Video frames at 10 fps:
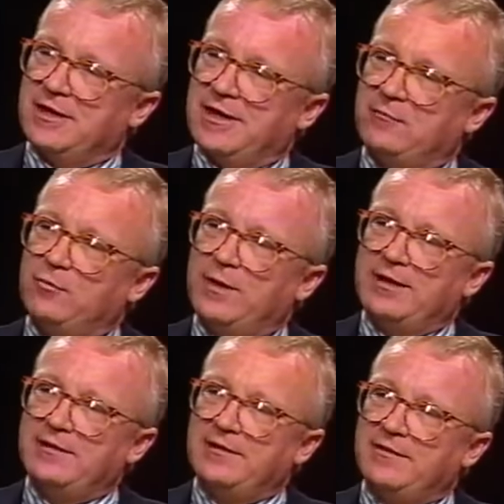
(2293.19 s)
and
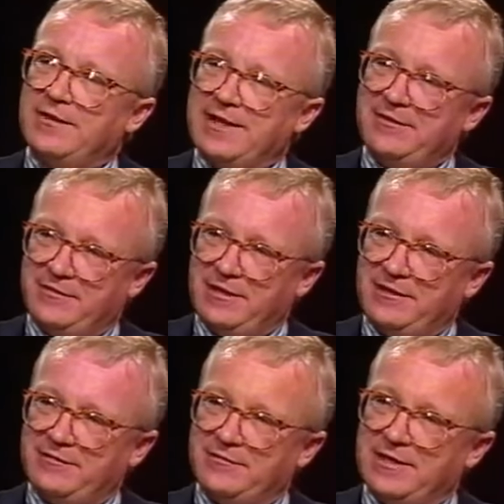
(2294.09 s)
when they
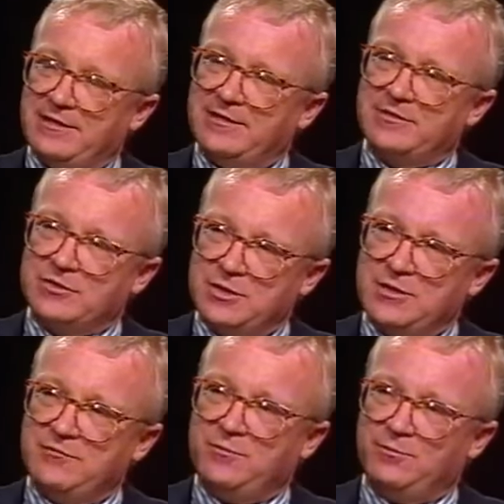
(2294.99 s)
think they can
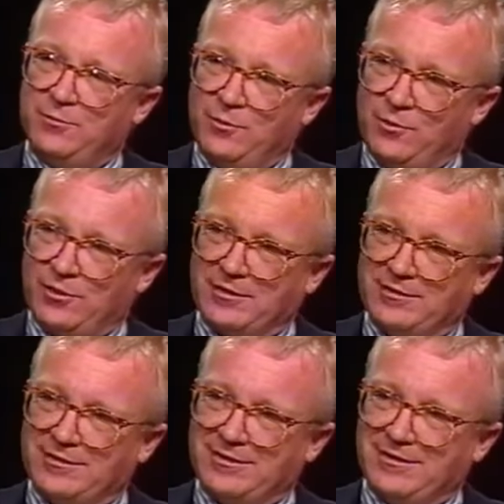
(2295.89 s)
achieve more
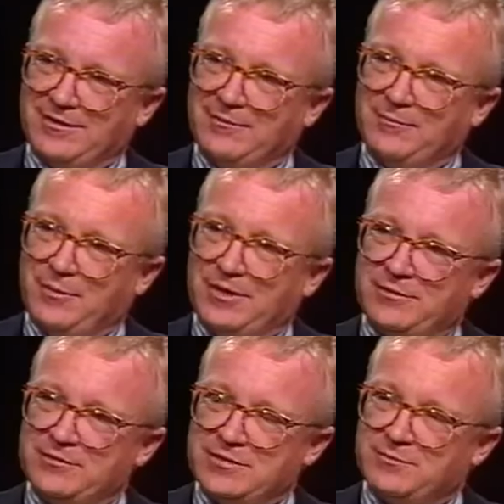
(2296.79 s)
by
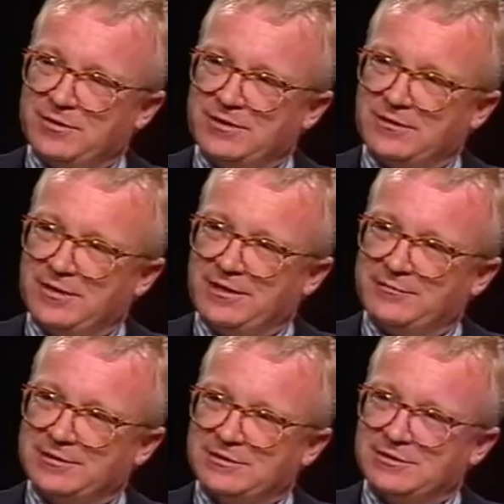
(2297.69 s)
using blunt
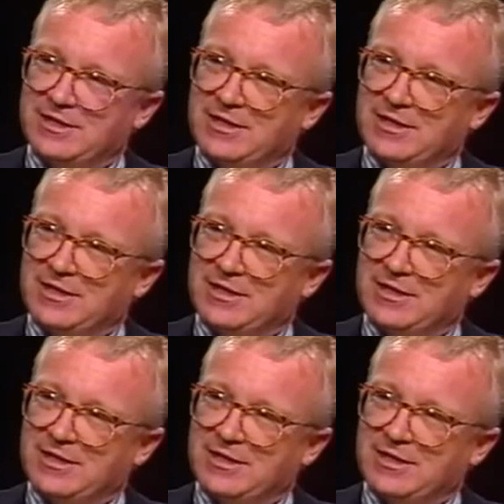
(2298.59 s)
language.